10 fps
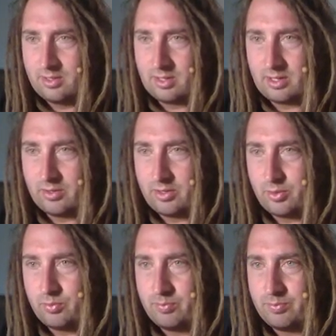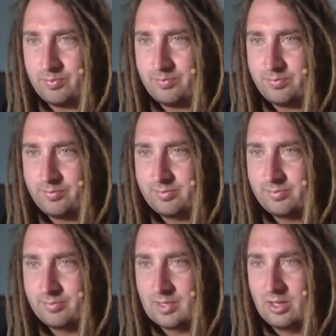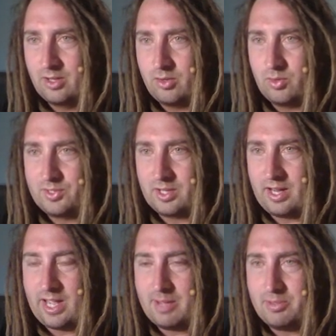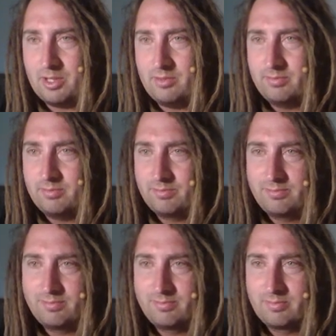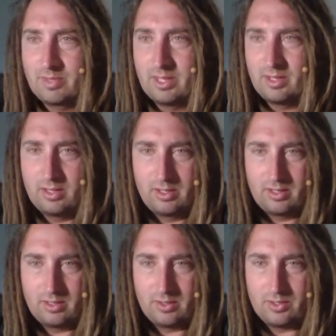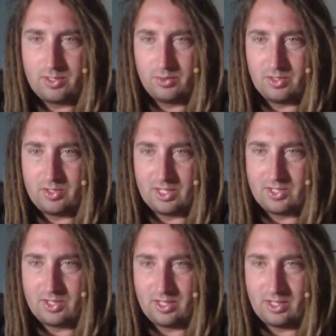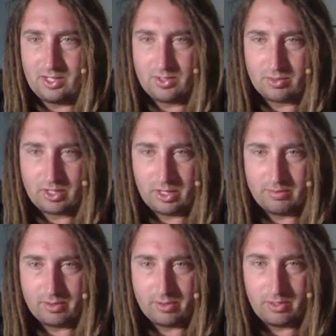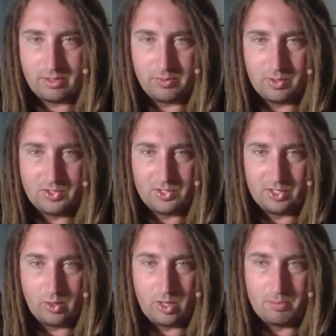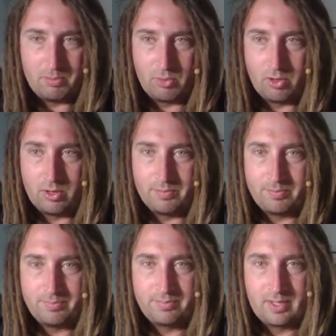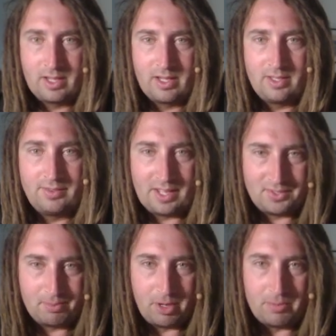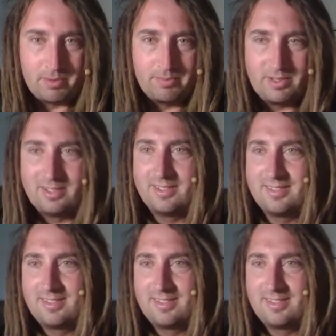I don't know what's going to happen. Let's see what the Dixie is recovered, wants to go up more. That's a bummer. The